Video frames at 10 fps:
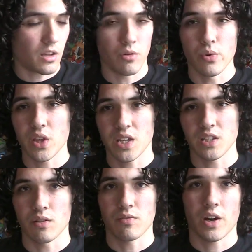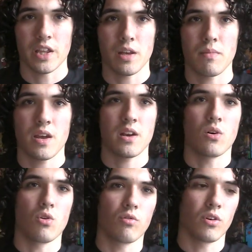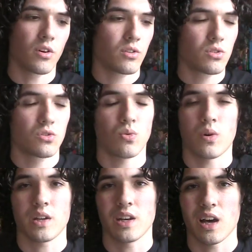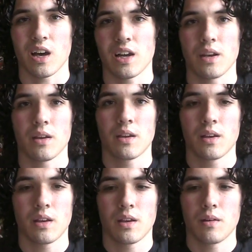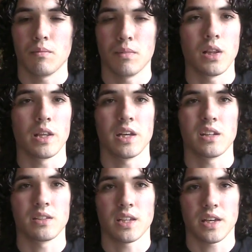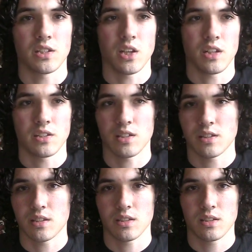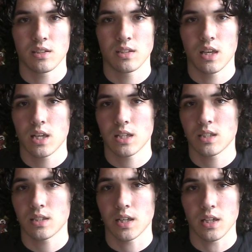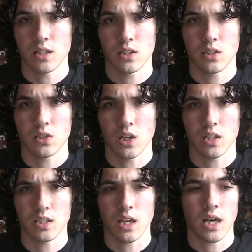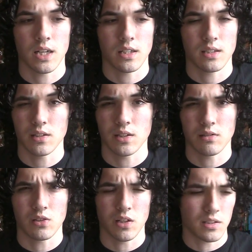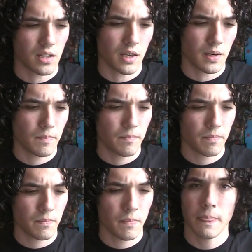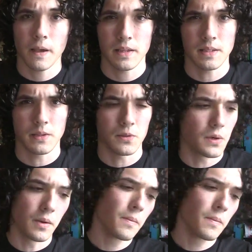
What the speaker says: They're really easy to find. They made over 29 million Sega Genesises. Sega Genocide, sounds like genocide. It's not too good.